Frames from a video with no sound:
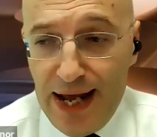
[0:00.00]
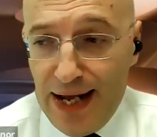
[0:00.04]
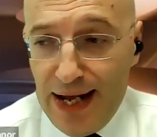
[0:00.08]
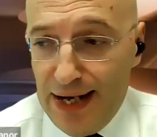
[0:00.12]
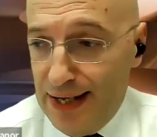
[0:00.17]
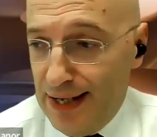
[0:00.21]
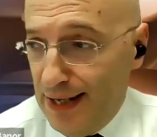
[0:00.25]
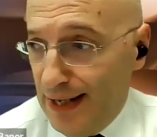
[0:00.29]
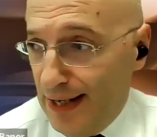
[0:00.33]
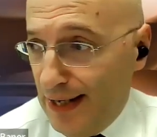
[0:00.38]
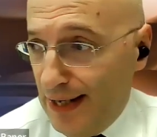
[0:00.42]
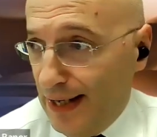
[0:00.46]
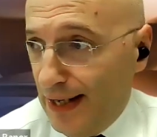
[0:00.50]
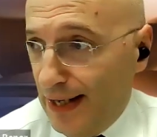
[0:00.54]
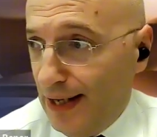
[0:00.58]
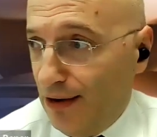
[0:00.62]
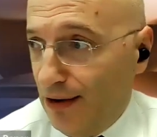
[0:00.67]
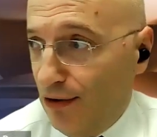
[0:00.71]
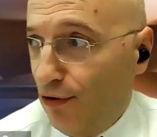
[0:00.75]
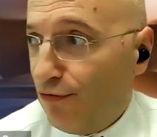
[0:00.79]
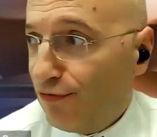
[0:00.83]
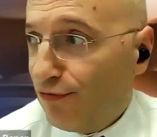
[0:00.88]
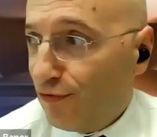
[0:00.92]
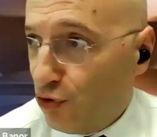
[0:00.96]
and
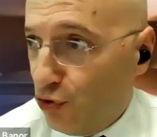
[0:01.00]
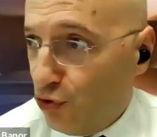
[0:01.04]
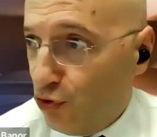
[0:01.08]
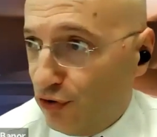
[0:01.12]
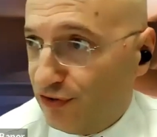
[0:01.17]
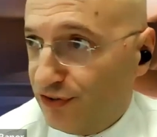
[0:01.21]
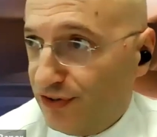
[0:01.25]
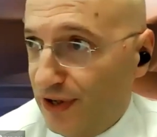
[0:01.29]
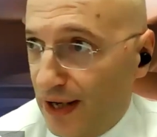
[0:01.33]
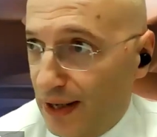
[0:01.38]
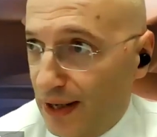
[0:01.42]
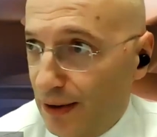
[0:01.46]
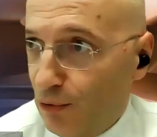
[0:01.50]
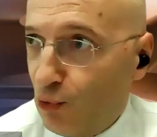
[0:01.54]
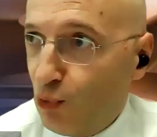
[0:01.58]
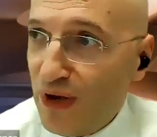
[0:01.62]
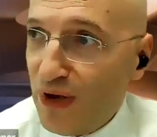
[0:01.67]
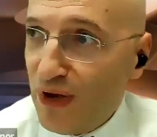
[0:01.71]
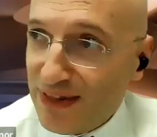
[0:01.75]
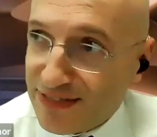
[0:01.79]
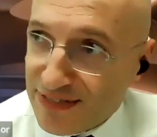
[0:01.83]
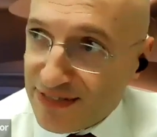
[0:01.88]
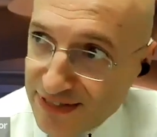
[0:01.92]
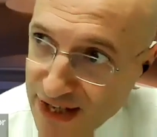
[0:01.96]
of course,
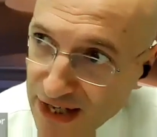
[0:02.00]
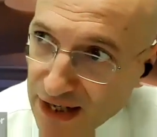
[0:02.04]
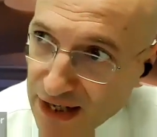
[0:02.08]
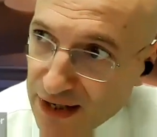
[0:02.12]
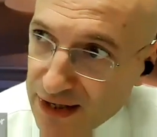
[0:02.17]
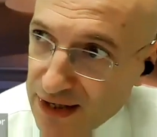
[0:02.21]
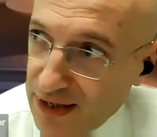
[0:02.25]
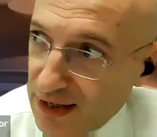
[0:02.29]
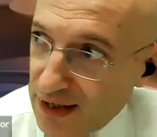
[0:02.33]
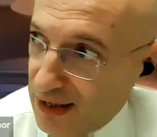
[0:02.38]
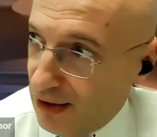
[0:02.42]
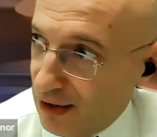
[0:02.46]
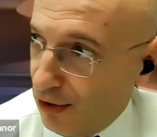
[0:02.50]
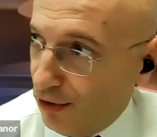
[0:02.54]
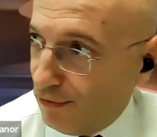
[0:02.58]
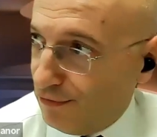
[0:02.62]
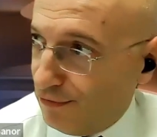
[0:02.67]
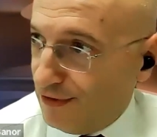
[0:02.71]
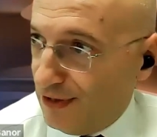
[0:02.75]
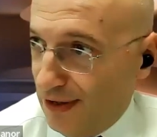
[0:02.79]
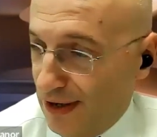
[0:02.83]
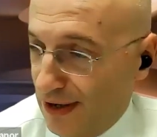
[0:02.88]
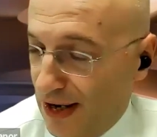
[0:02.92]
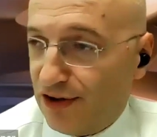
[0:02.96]
we think
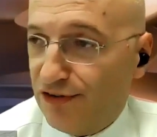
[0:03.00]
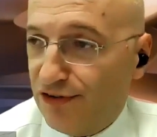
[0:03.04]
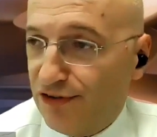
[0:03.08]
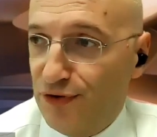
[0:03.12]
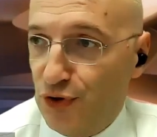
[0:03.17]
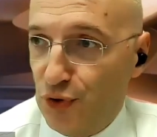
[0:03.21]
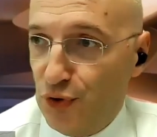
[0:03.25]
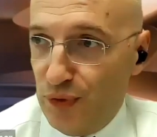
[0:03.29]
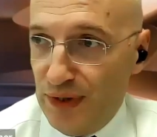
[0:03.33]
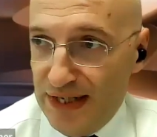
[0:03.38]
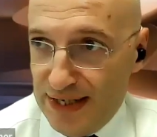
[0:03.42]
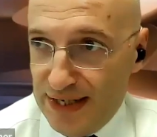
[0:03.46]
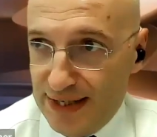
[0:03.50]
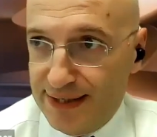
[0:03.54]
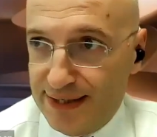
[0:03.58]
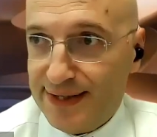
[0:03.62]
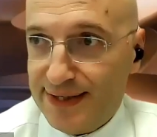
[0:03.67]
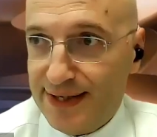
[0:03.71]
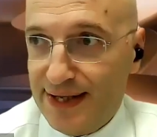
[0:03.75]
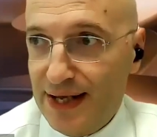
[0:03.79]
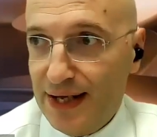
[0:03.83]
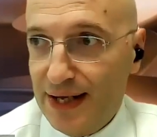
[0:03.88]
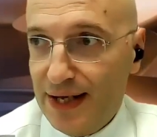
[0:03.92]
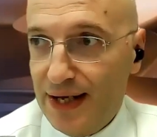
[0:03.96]
over the next few
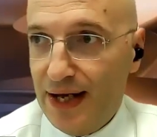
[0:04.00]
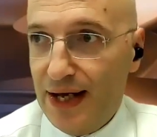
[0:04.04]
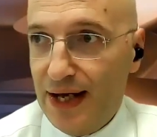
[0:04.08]
years,